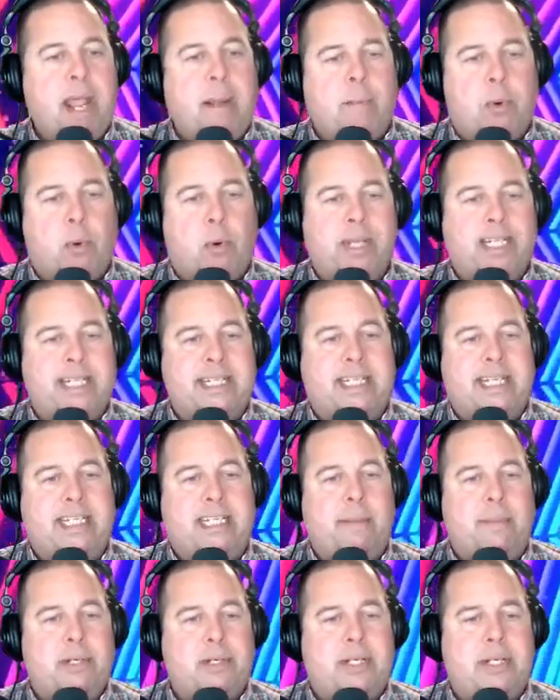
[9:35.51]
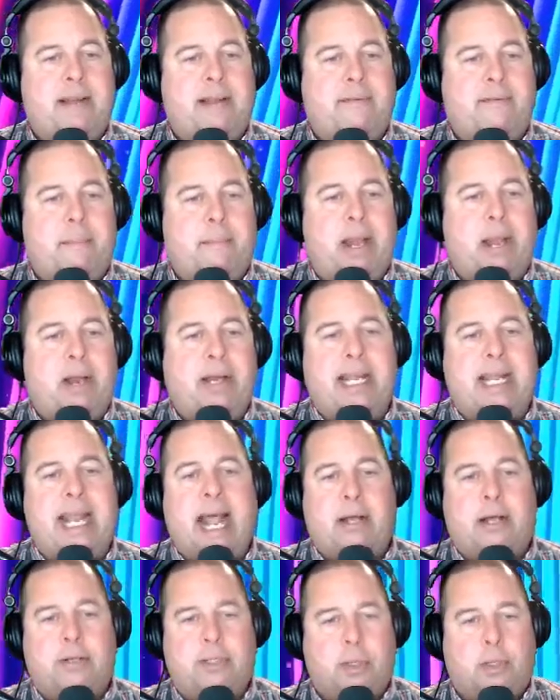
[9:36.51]
More than 60% of American
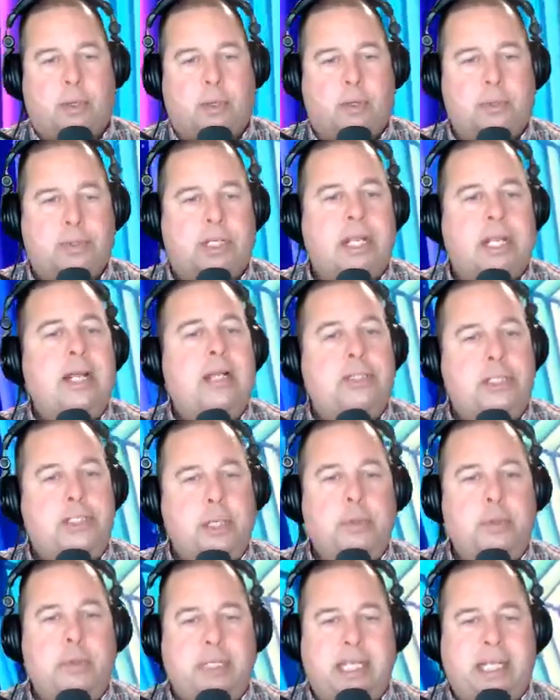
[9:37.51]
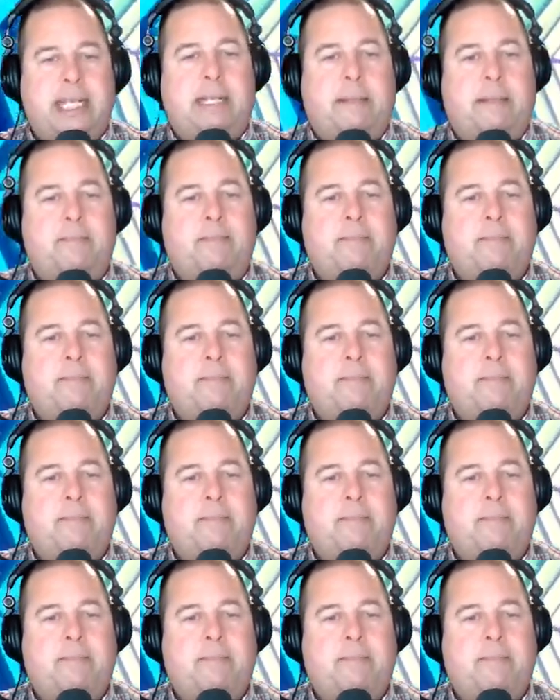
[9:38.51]
households tuned in.